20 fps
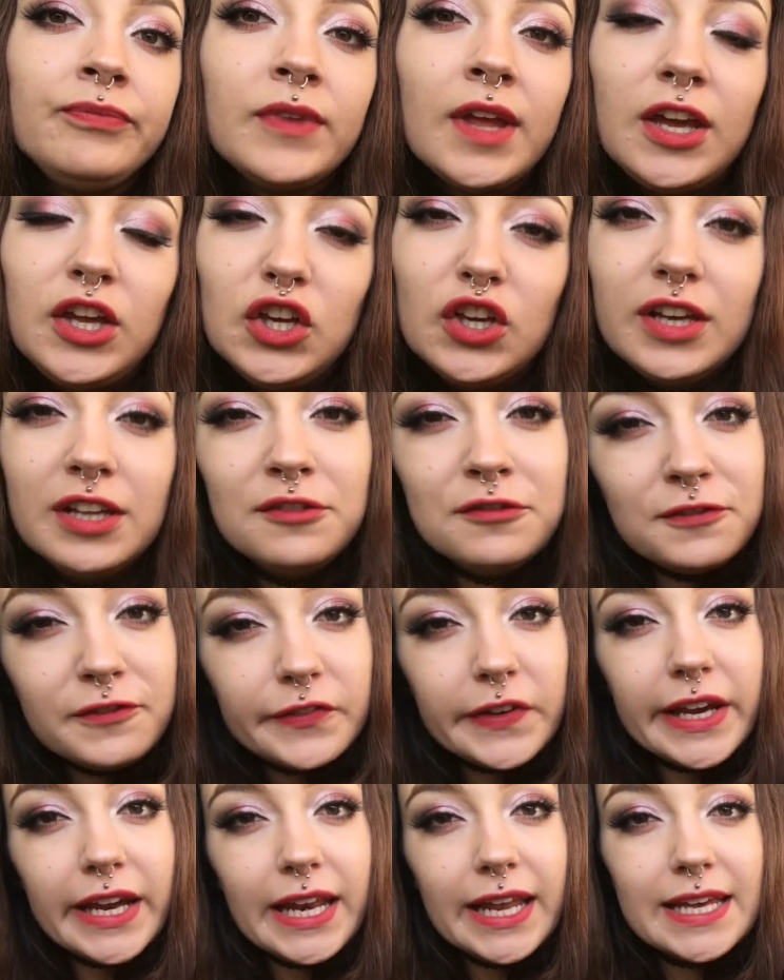You can
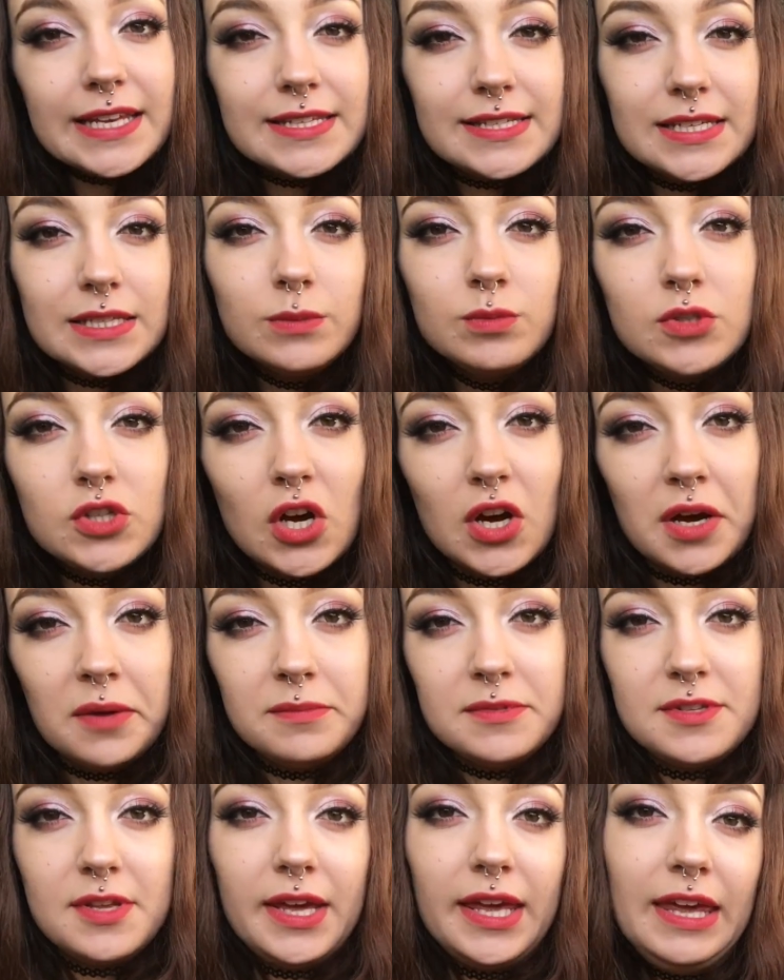feel it sometimes,
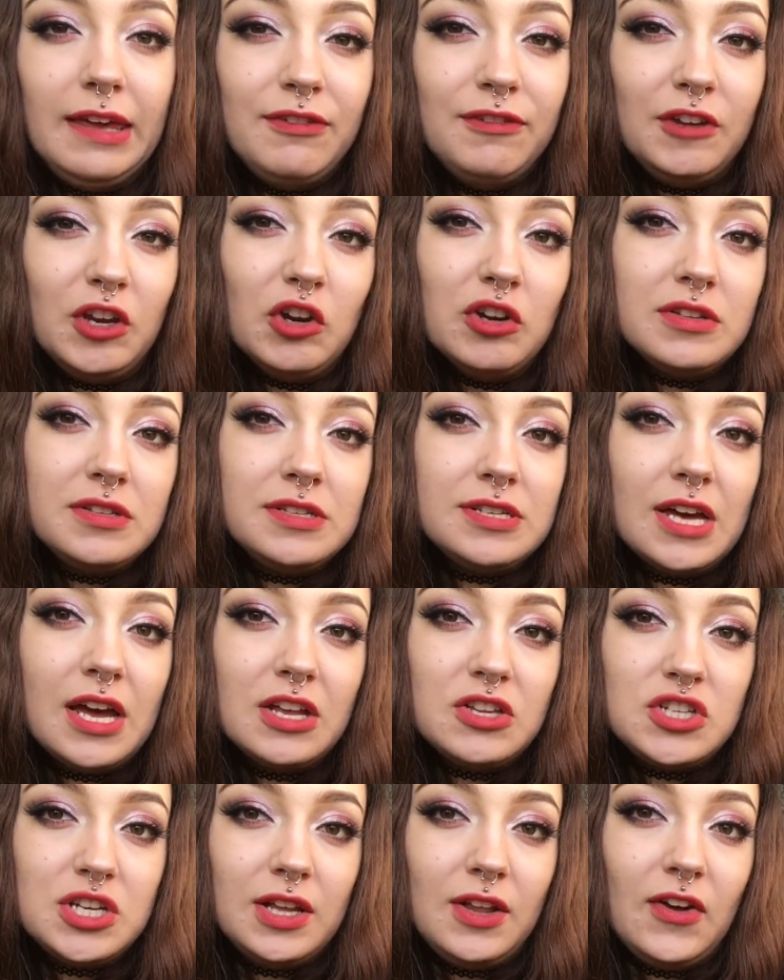like if you
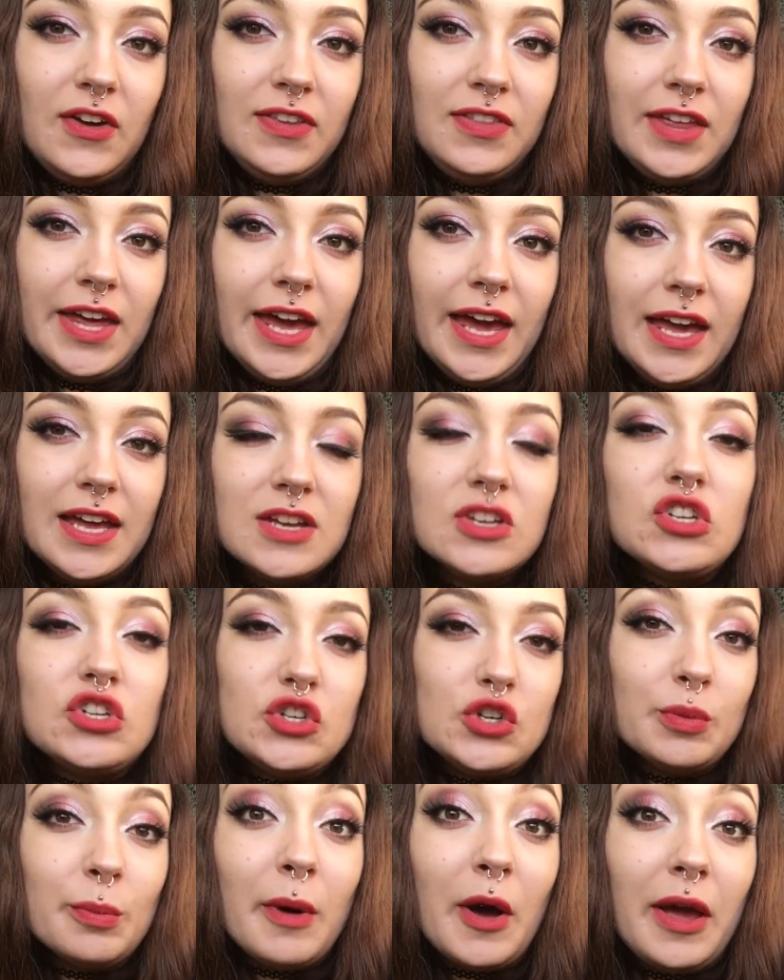touch it like this you
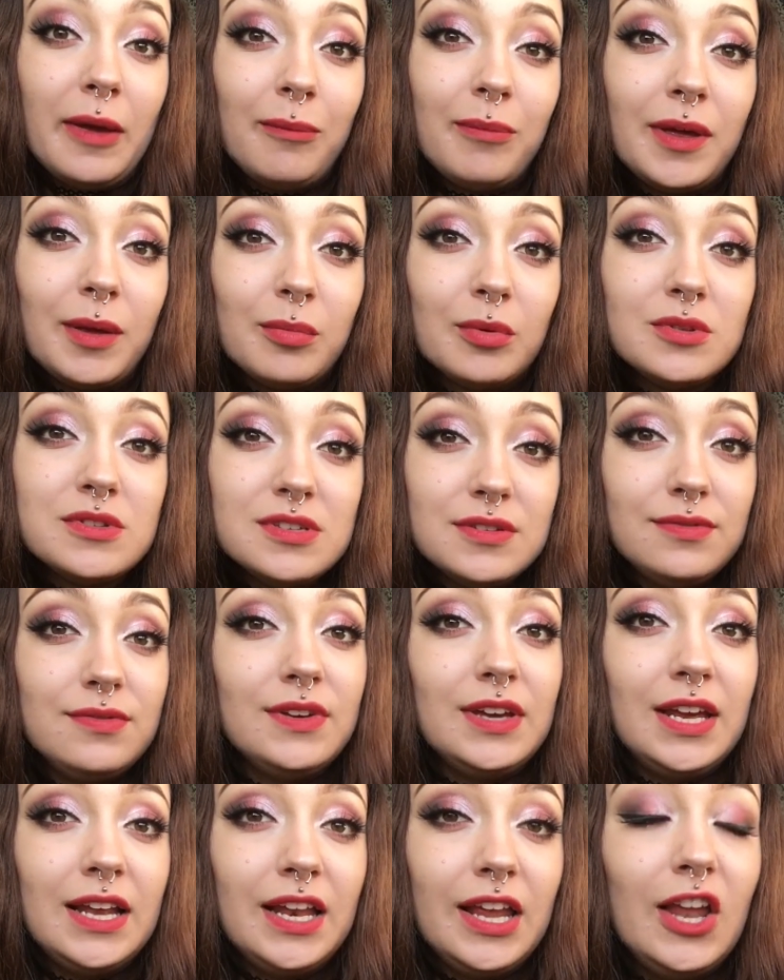might be able to
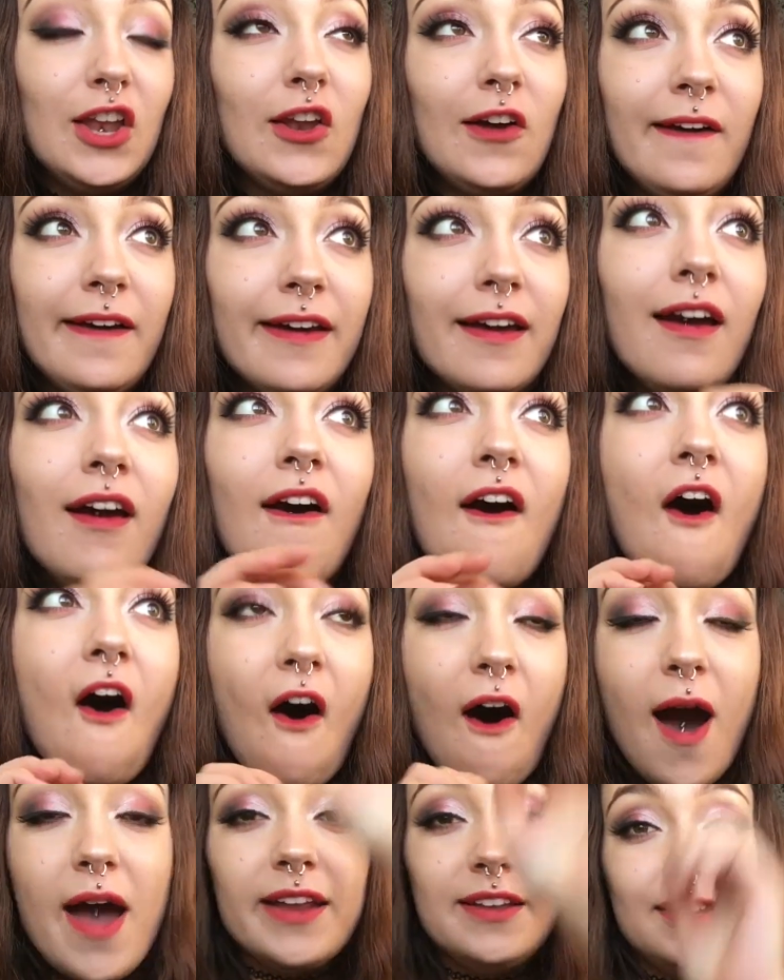feel it. Like
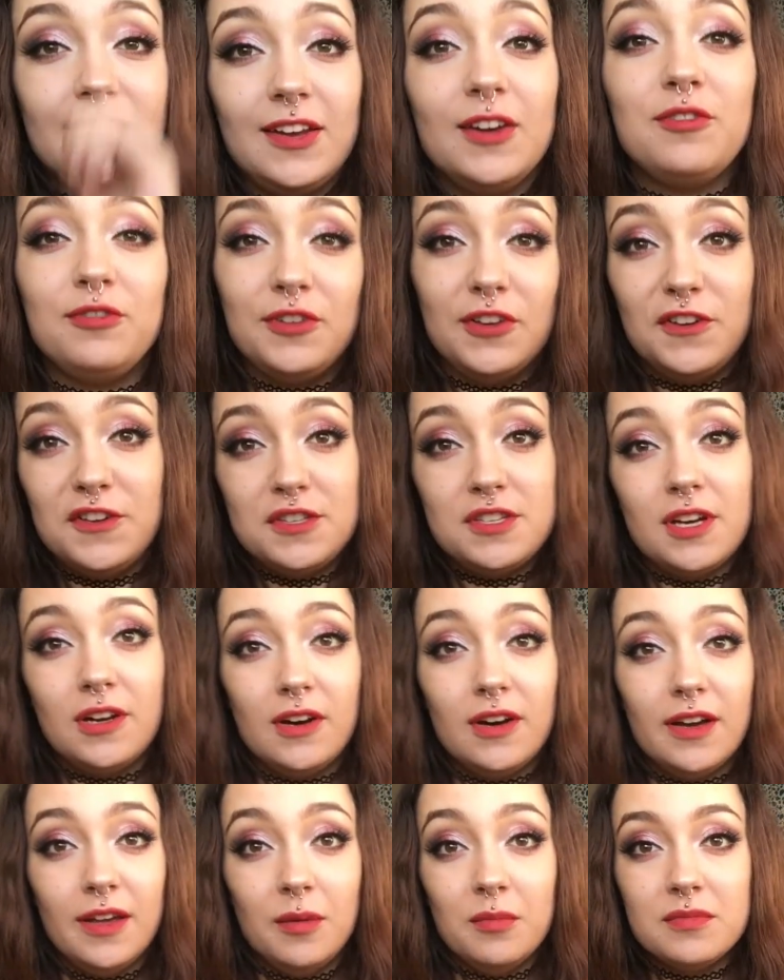I did it a few
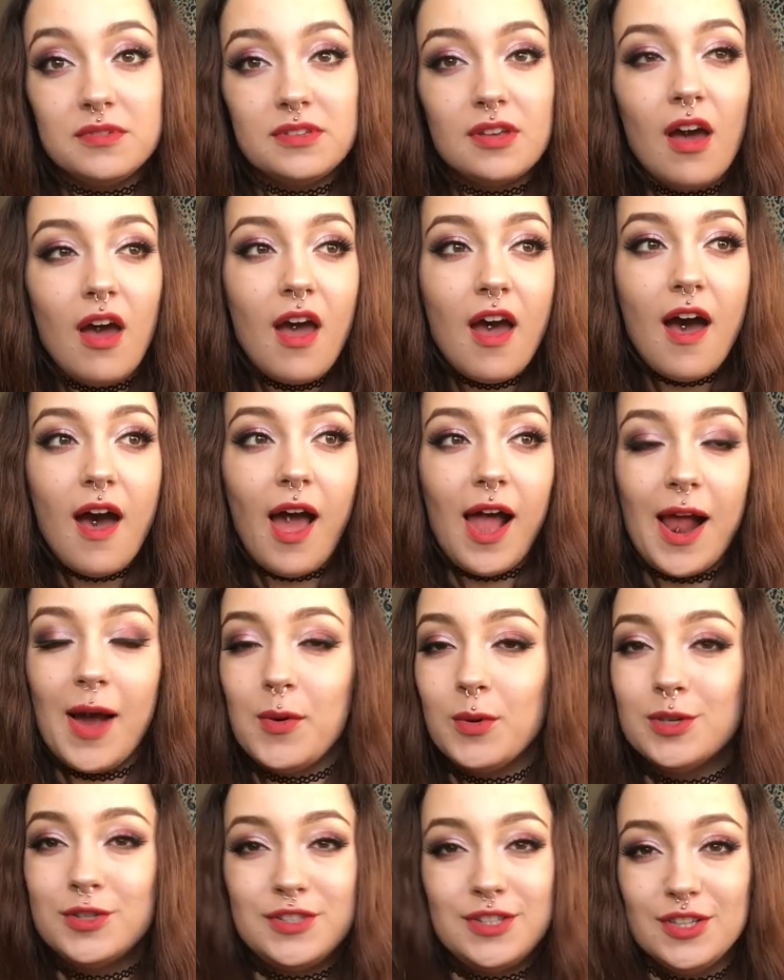times and I
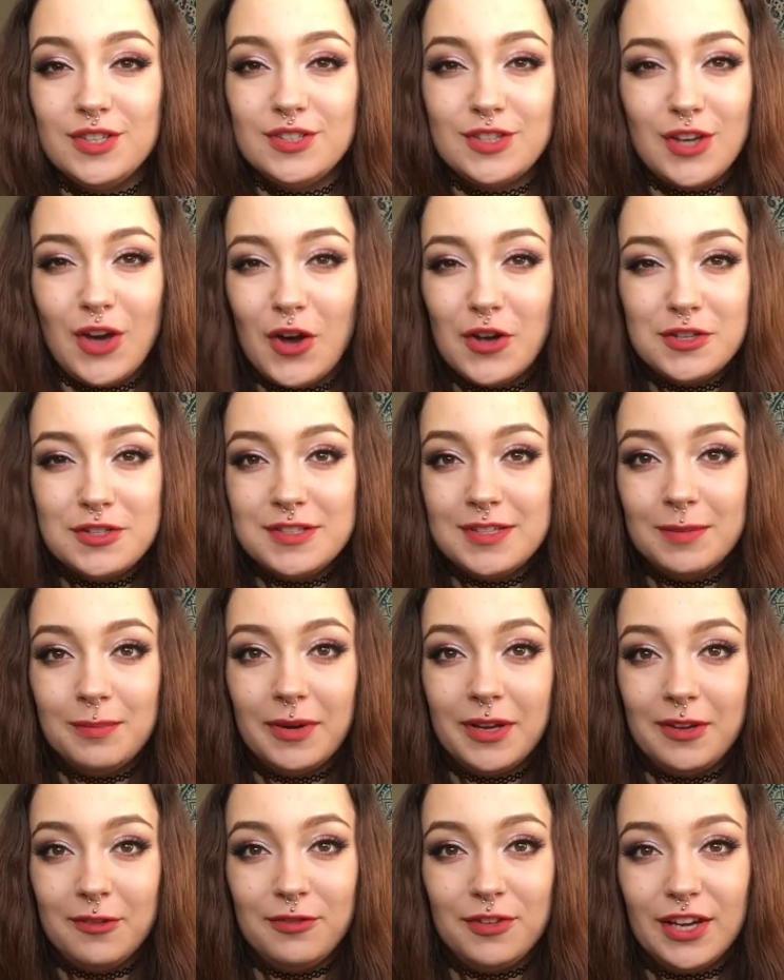was disgusted by
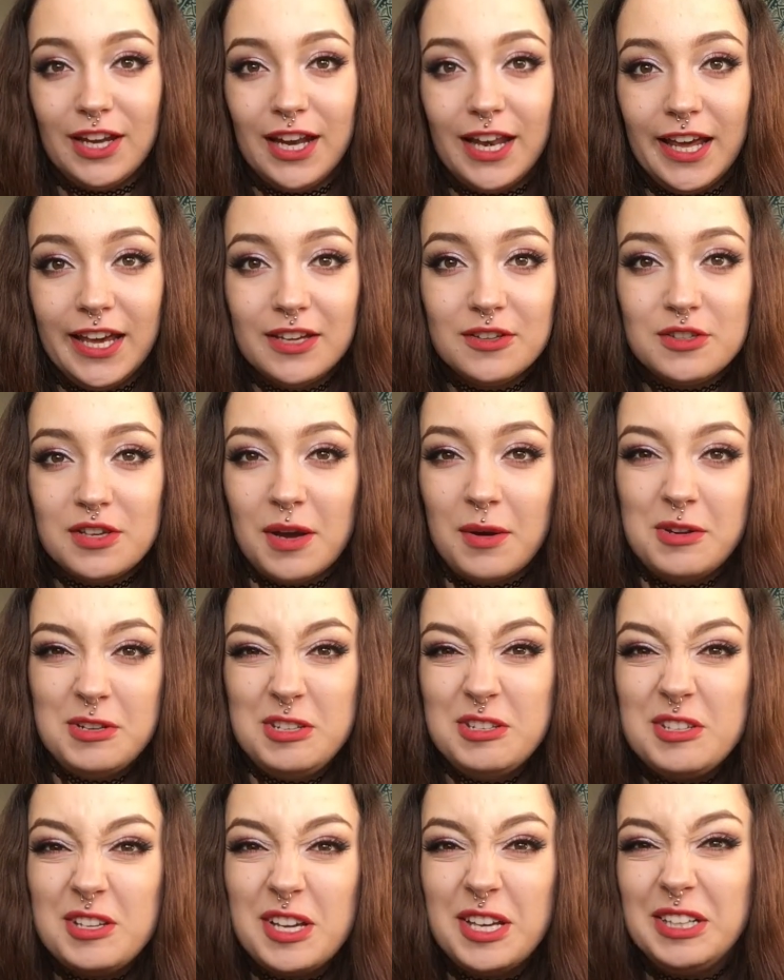the feeling, so I was
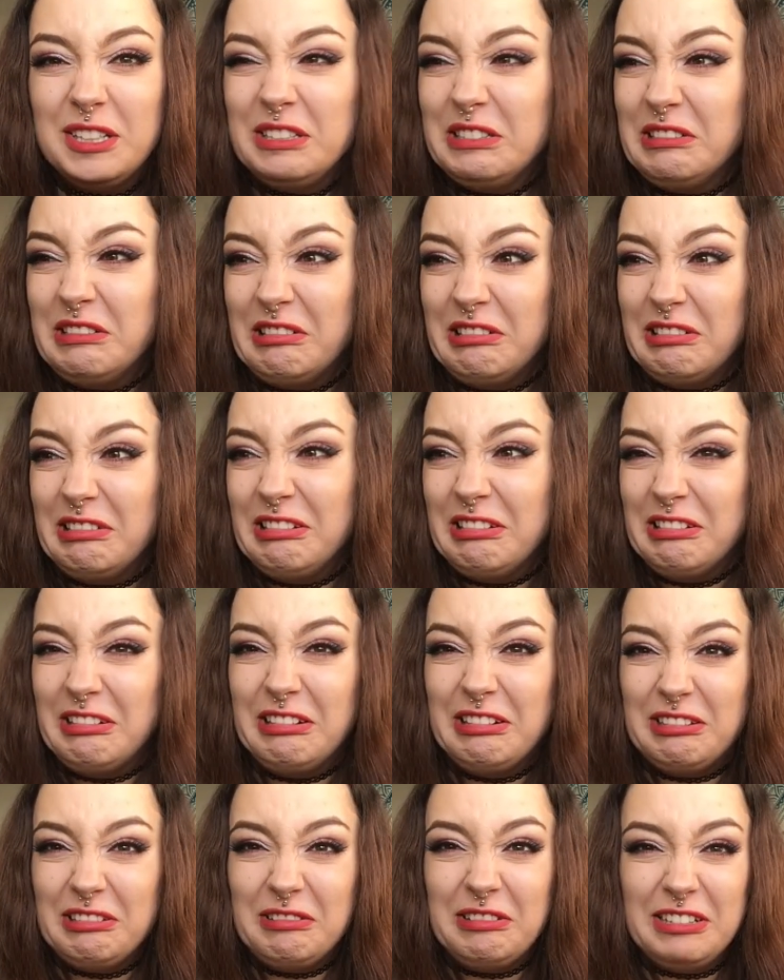just like, oh no, I
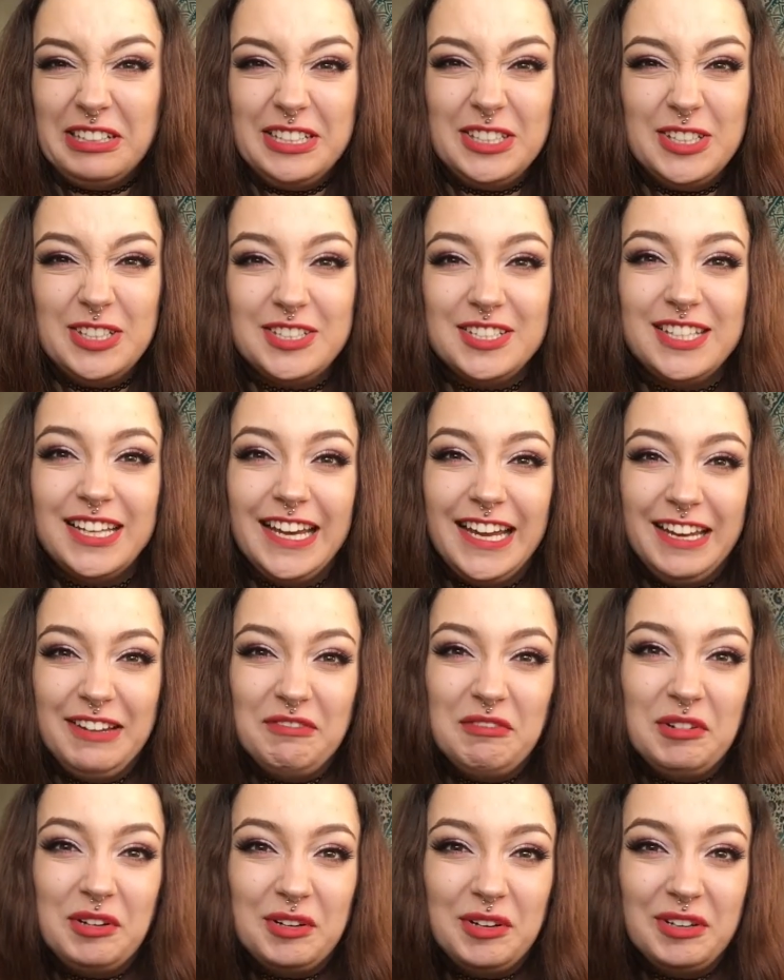don't want to touch that
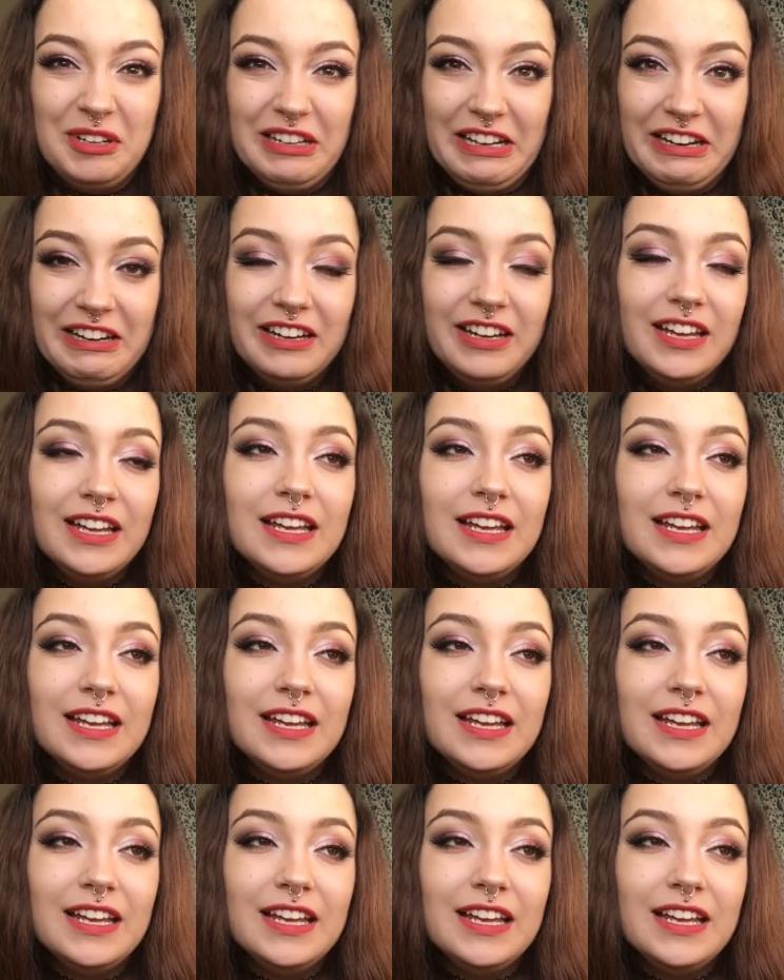anymore, you know.